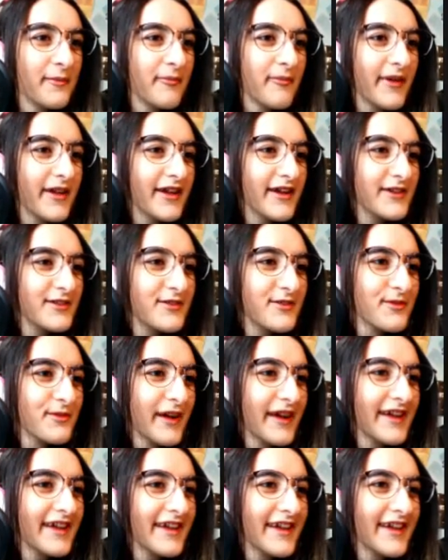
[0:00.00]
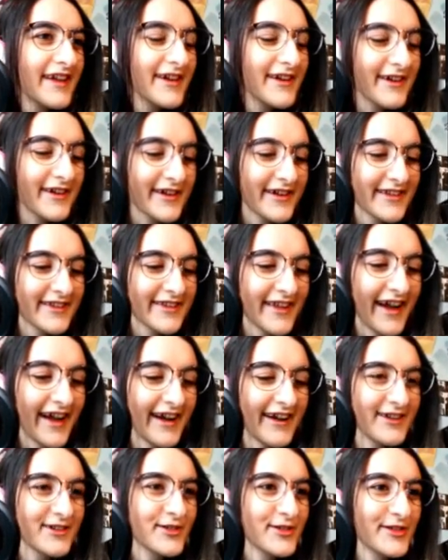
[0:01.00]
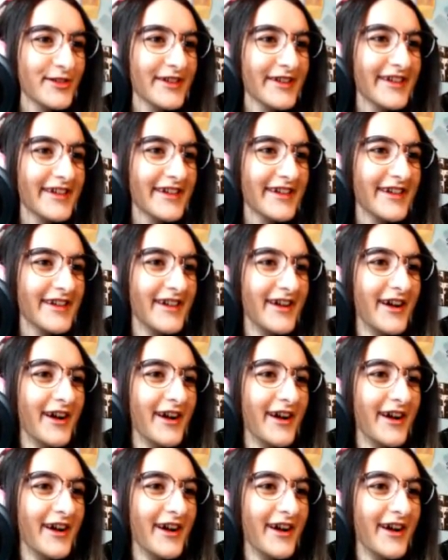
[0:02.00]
because right here is actually